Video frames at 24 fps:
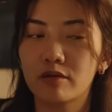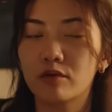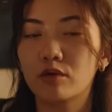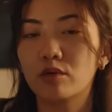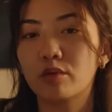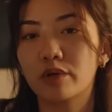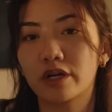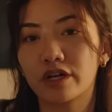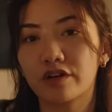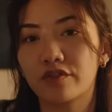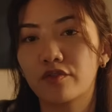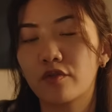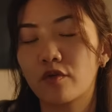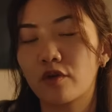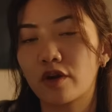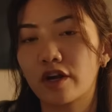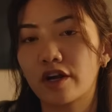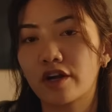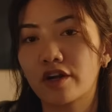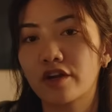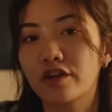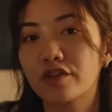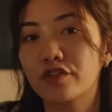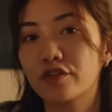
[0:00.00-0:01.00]
will work
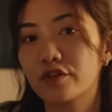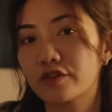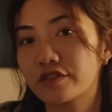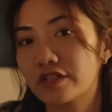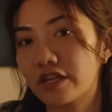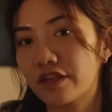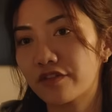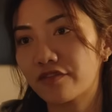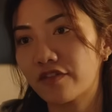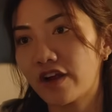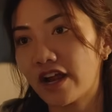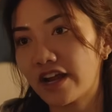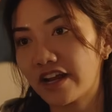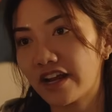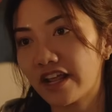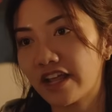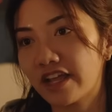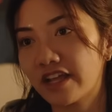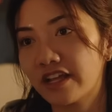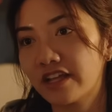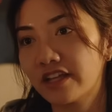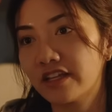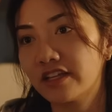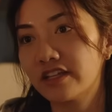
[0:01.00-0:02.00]
for Thursday,
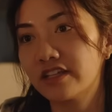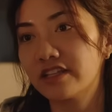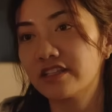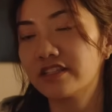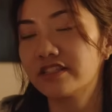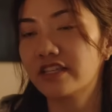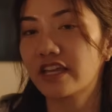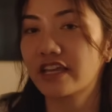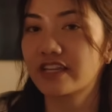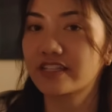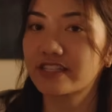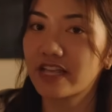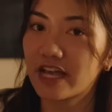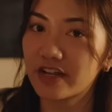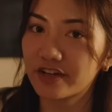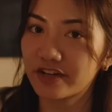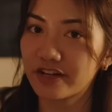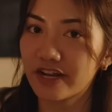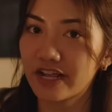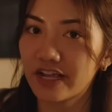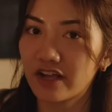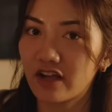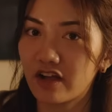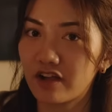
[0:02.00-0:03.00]
Friday, take
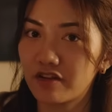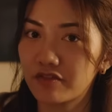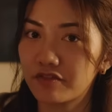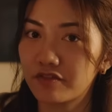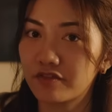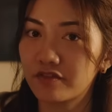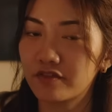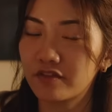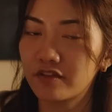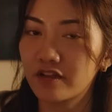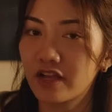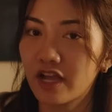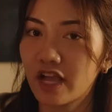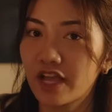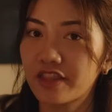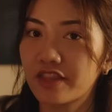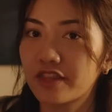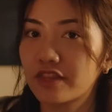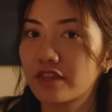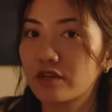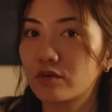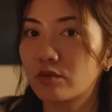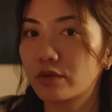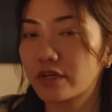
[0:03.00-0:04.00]
Saturday off, and
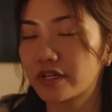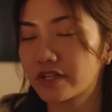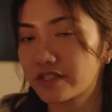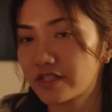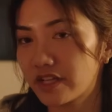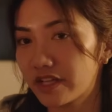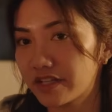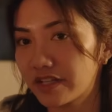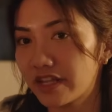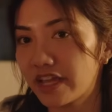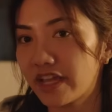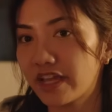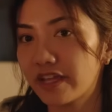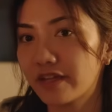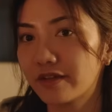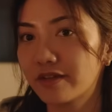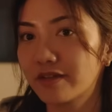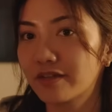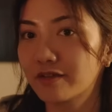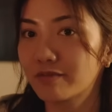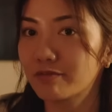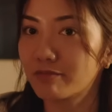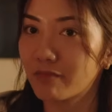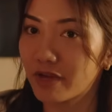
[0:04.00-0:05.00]
then they'll work Sunday,
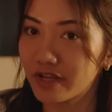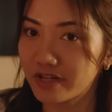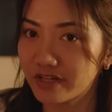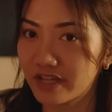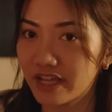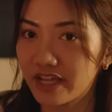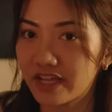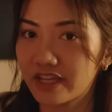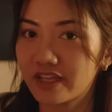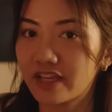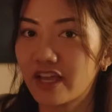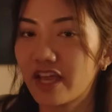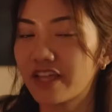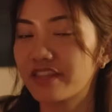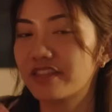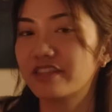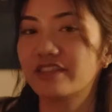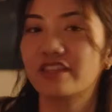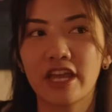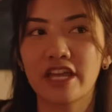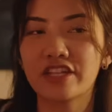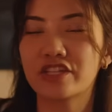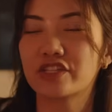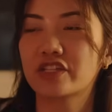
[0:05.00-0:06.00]
Monday,
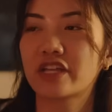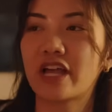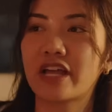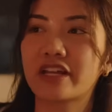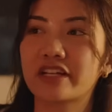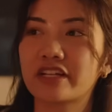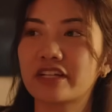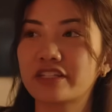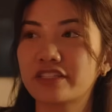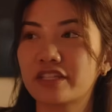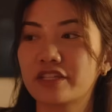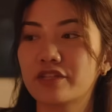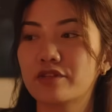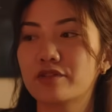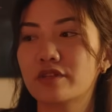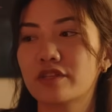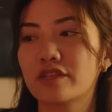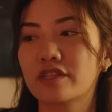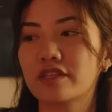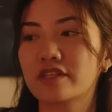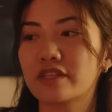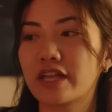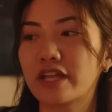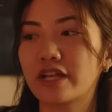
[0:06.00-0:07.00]
and it just kind of continues
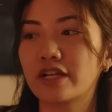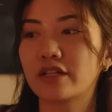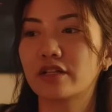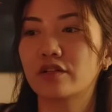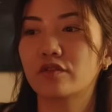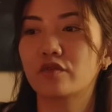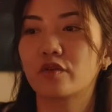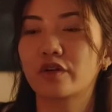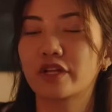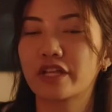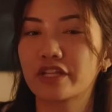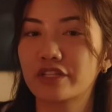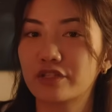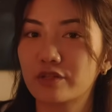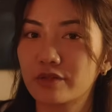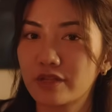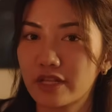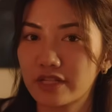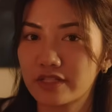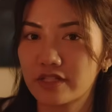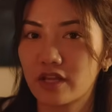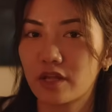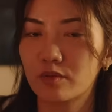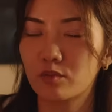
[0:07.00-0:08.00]
on the cycle of working 2
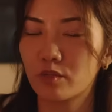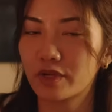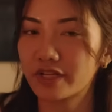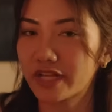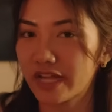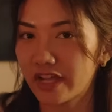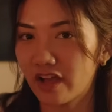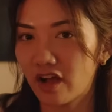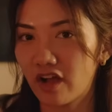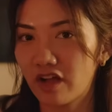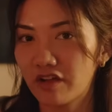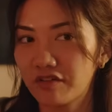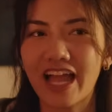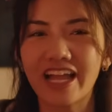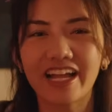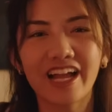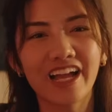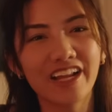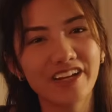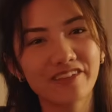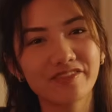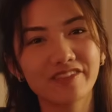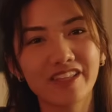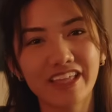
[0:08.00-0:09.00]
days on, 1 day off. I
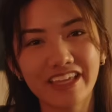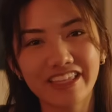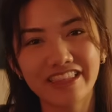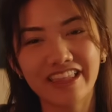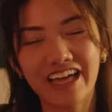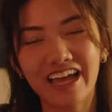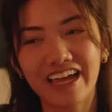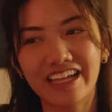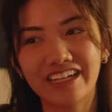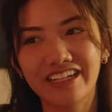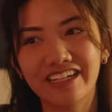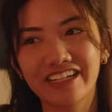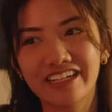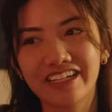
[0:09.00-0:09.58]
kind of like that,